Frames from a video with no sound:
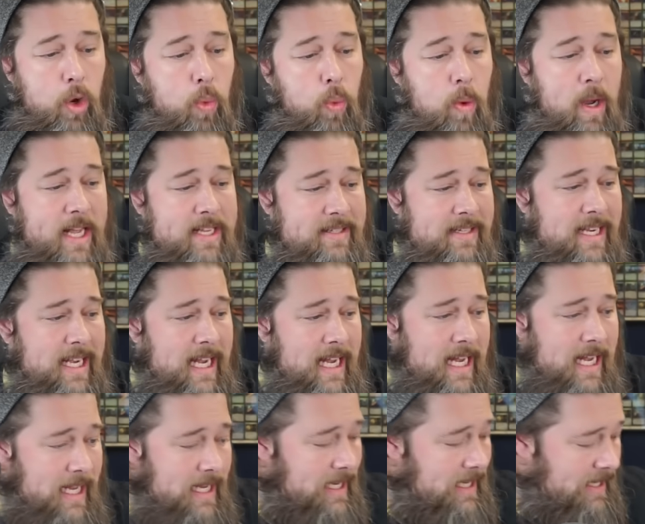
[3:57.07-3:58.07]
was
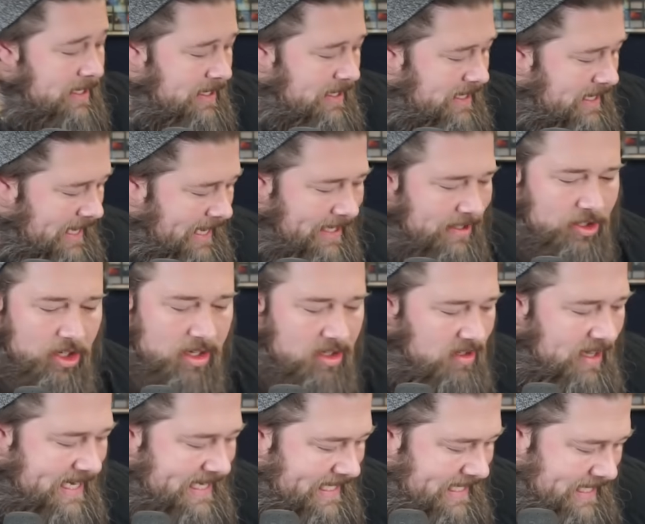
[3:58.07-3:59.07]
it
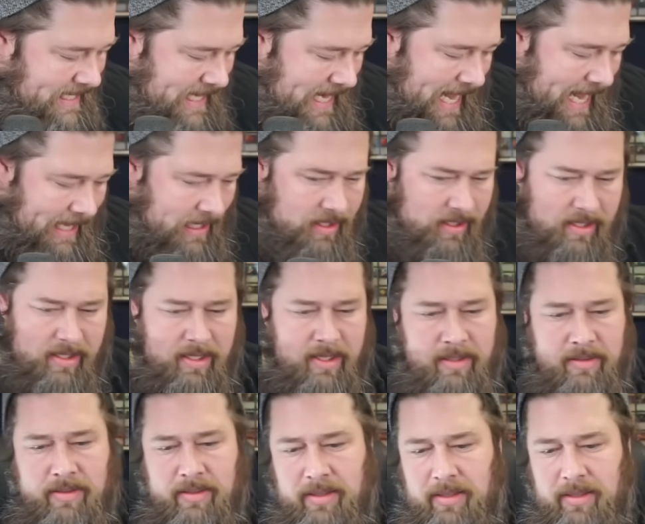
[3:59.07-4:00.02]
looked like decks.